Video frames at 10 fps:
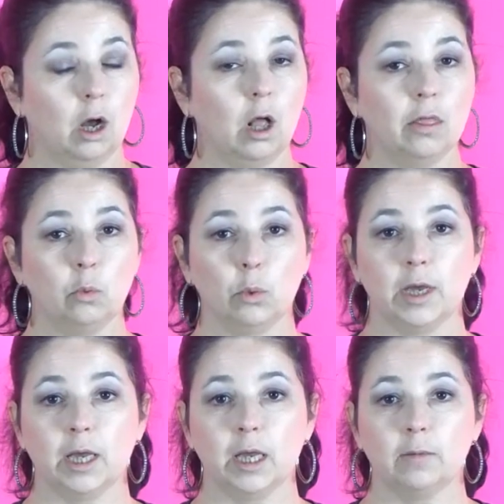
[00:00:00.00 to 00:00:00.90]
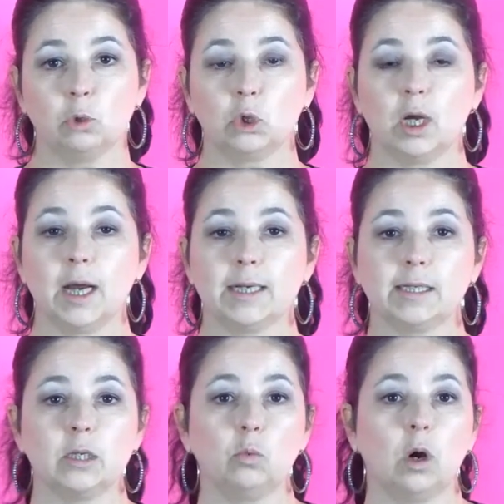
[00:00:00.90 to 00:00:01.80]
on the web, trying to
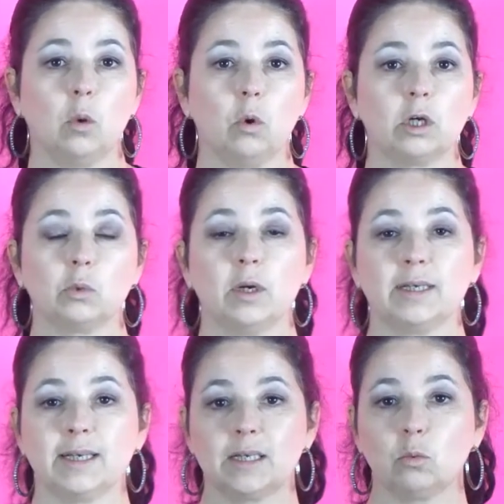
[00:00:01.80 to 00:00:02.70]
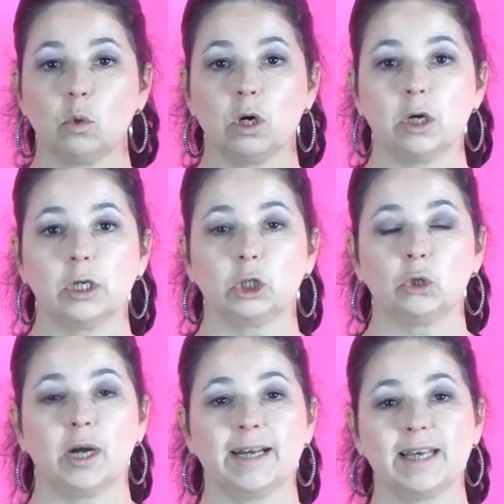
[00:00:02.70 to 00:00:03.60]
see what works, what doesn't work,
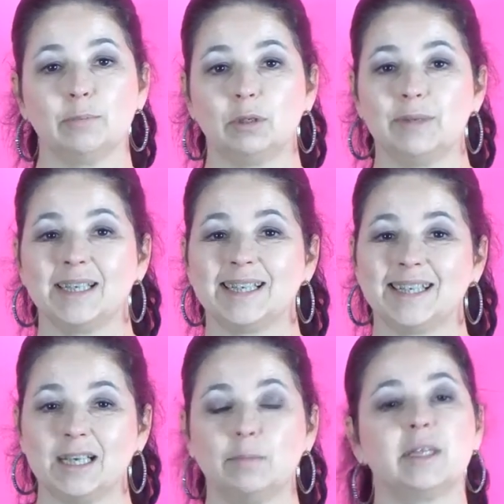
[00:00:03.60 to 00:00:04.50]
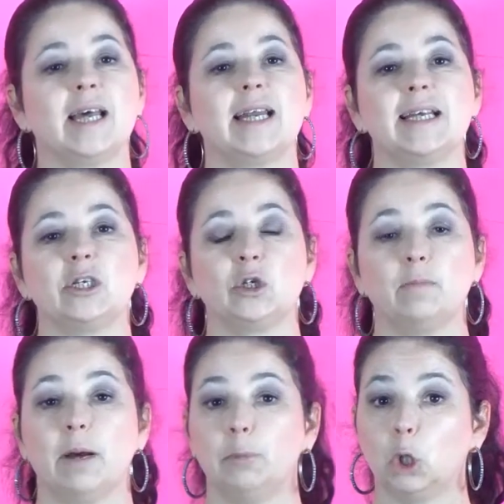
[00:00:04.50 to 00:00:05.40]
trying to implement some of that into
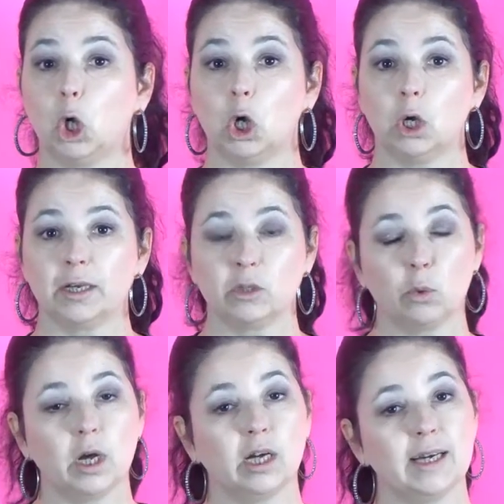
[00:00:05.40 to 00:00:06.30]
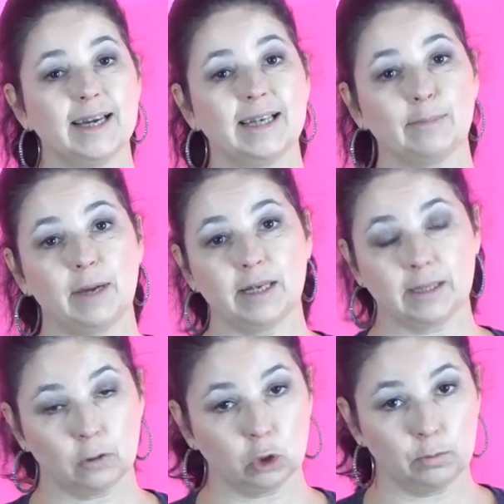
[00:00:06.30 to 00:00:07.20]
my blog as well as my
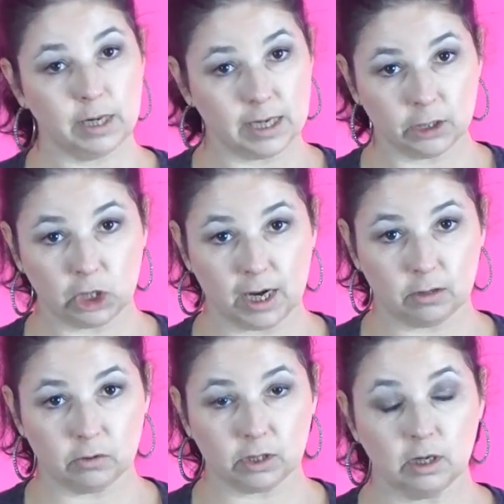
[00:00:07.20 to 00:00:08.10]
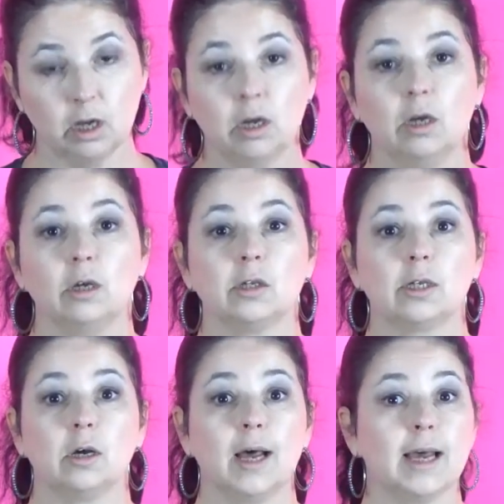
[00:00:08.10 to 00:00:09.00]
social media channels.
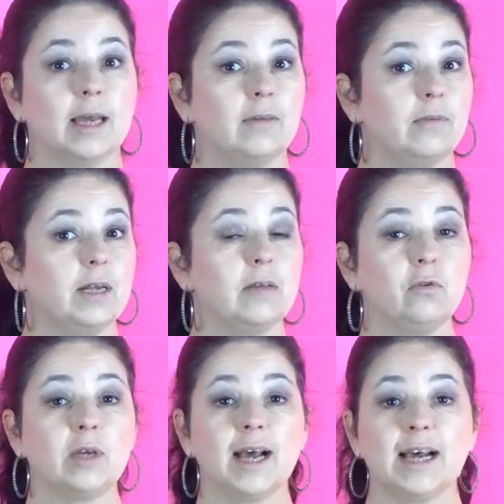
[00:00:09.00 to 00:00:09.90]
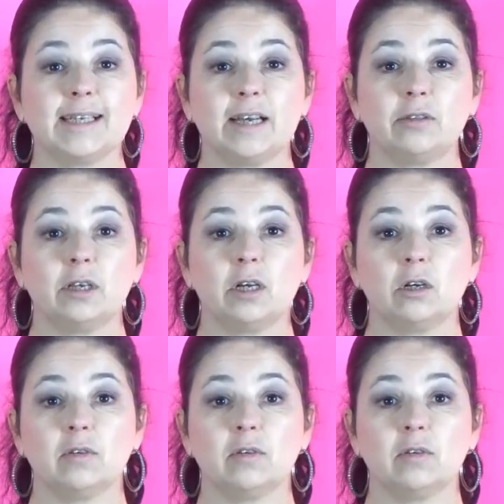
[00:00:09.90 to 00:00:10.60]
So, hey, if any of you guys out there